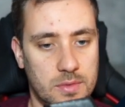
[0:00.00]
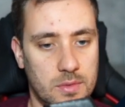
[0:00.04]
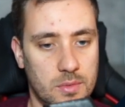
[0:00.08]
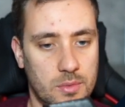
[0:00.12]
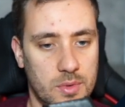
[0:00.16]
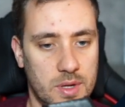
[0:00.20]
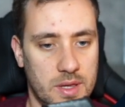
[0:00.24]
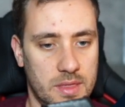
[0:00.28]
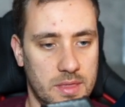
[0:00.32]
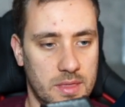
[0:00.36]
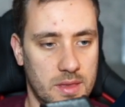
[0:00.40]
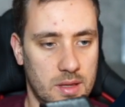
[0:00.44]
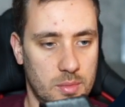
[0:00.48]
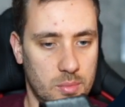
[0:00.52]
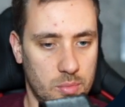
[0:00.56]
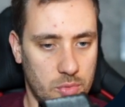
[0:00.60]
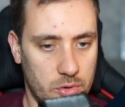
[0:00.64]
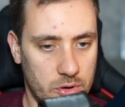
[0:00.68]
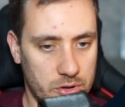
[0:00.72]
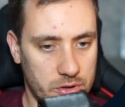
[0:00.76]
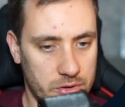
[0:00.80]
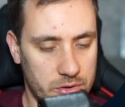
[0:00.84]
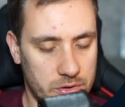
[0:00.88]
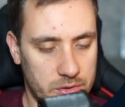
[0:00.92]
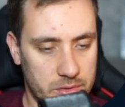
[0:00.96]
with a
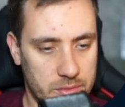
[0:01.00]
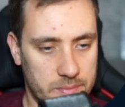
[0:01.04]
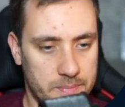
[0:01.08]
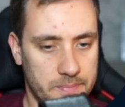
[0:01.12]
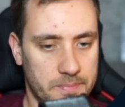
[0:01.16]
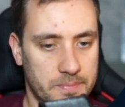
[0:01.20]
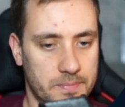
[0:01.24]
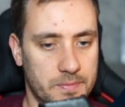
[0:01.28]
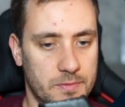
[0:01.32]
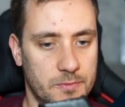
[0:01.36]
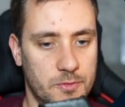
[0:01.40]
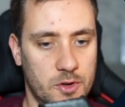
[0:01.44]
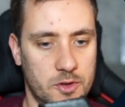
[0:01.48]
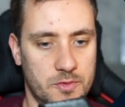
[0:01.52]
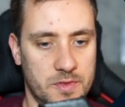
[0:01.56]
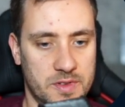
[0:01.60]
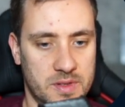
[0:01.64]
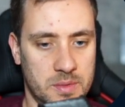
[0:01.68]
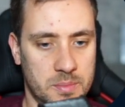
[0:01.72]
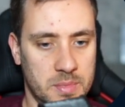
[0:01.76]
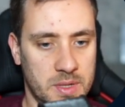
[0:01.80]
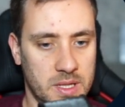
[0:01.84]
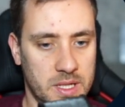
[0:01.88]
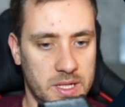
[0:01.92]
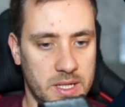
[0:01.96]
border for
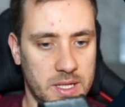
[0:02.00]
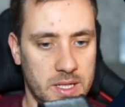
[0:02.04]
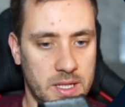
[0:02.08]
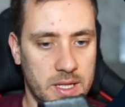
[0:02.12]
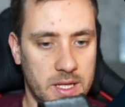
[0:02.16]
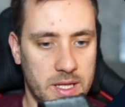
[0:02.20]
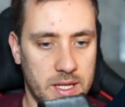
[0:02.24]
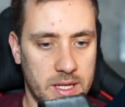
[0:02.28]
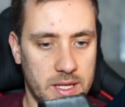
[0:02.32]
visibility